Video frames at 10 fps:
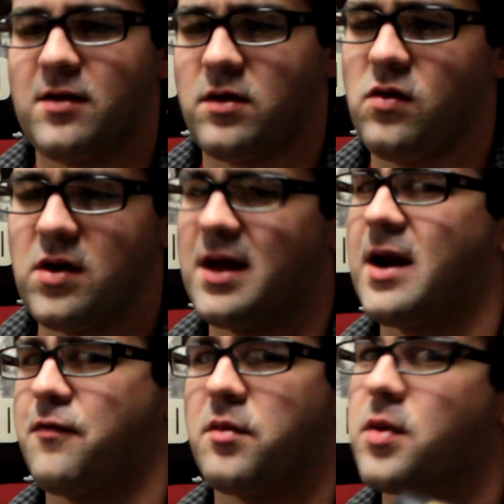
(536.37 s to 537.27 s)
you can
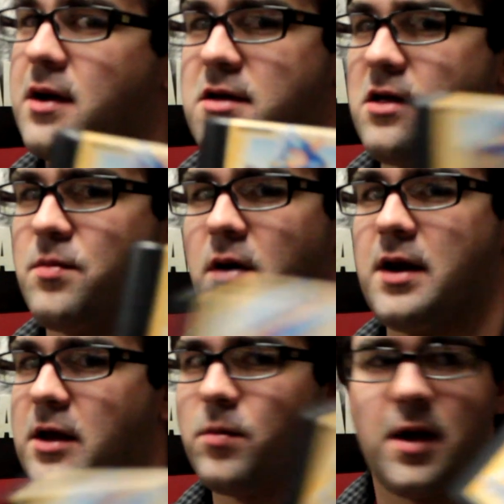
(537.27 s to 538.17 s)
get it for pretty cheap
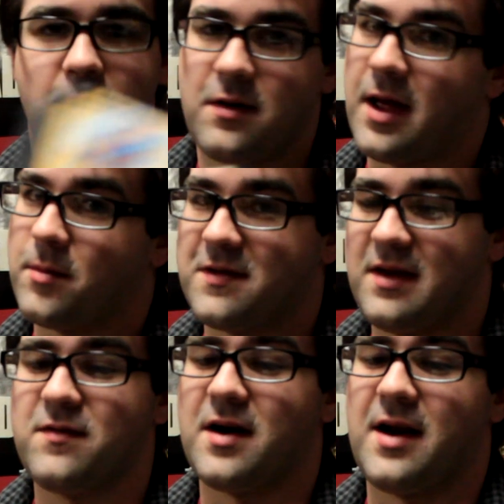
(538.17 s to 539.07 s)
on eBay or
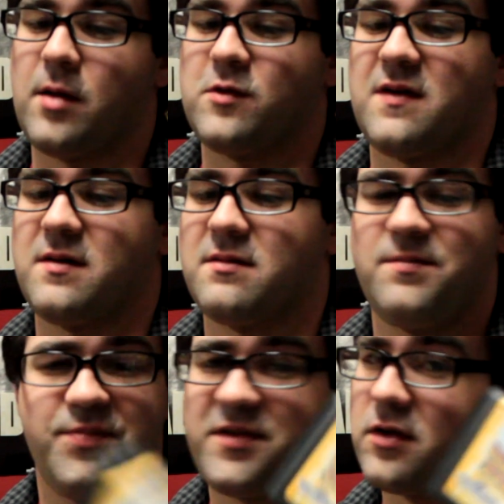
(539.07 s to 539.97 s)
even on Amazon.
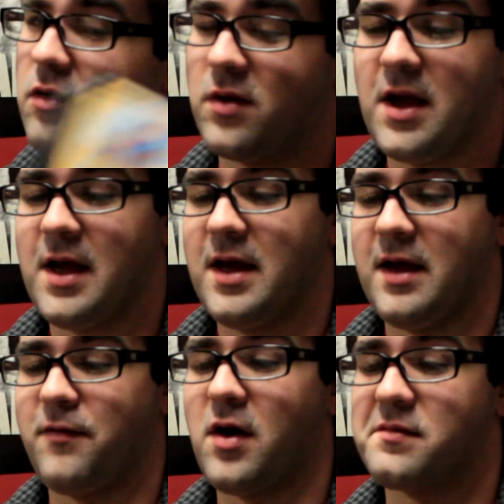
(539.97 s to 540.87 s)
So
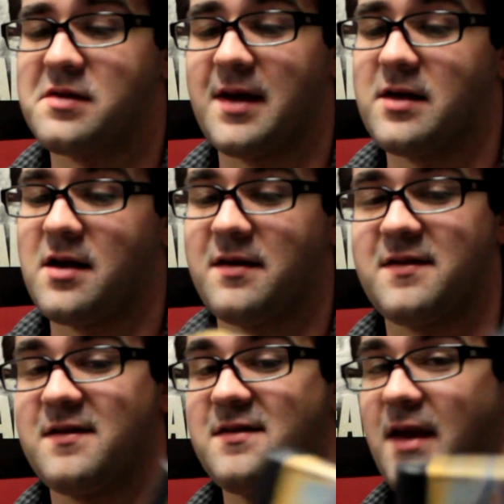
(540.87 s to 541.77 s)
if you have a Sega
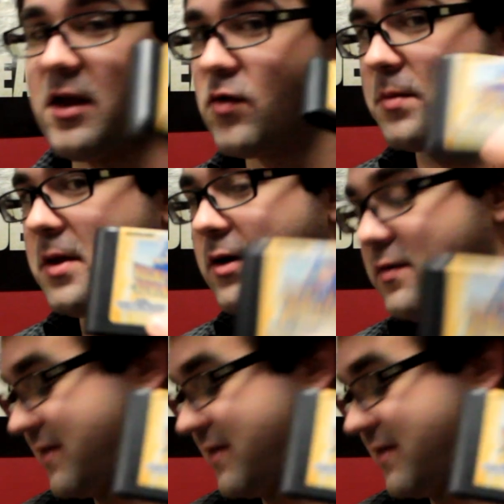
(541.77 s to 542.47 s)
Genesis and you want to play an old